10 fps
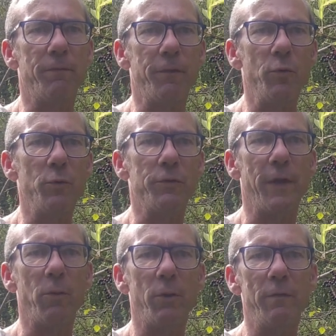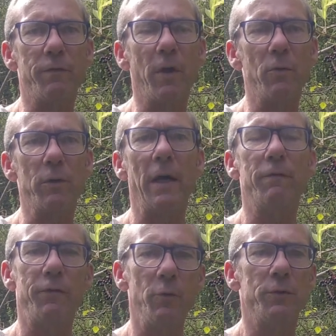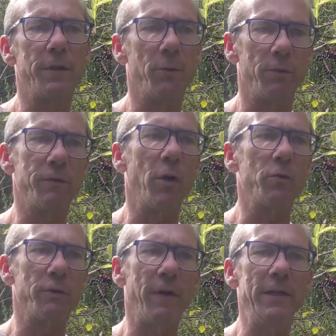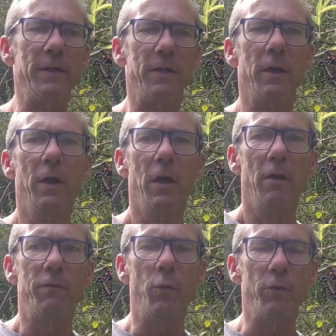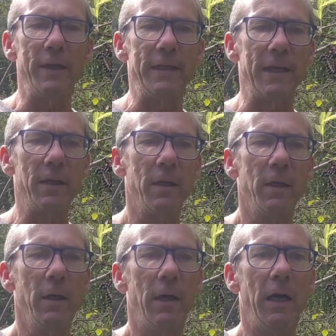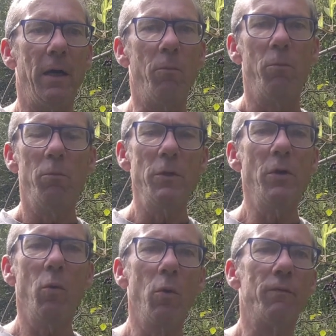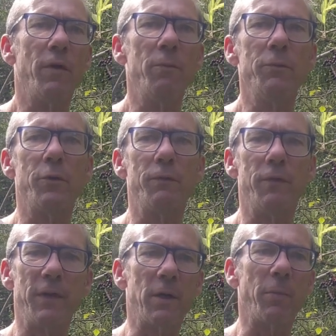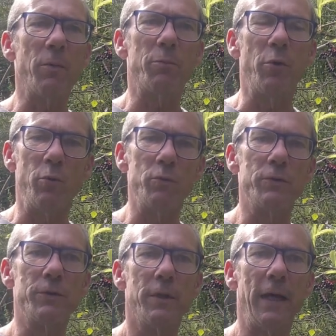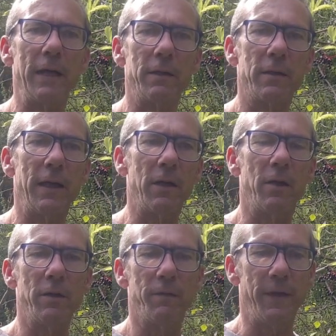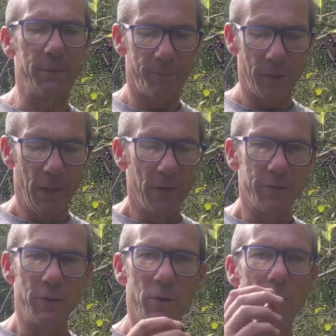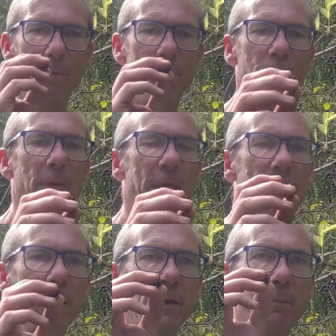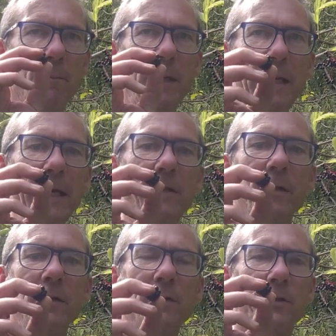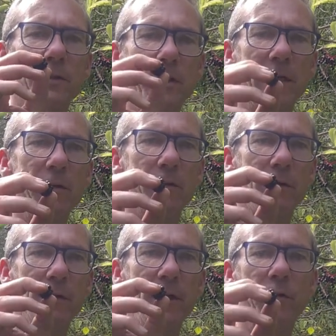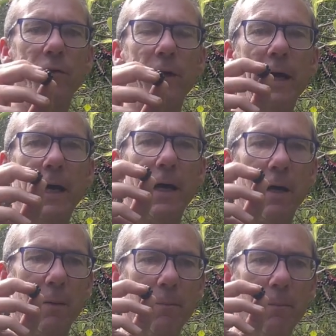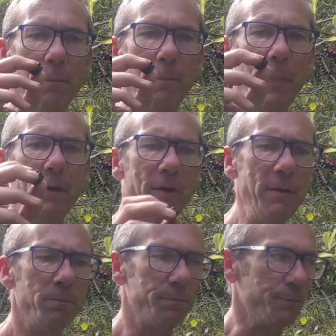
foods that fruits that we've cultivated for eating, but not all of them. So if you think about prunes, that kind of thing, so they can be eaten, such as this berry.